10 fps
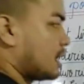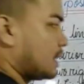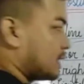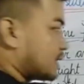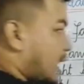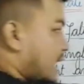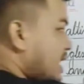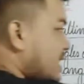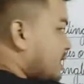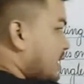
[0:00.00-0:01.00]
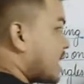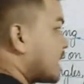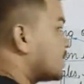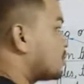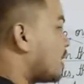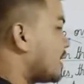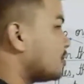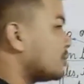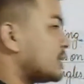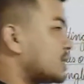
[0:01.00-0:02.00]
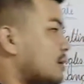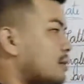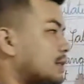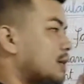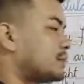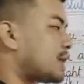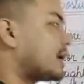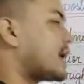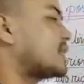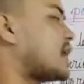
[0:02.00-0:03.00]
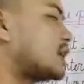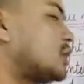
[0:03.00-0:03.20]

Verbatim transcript: Masagi interior angles of any youth in general term that Kiatagada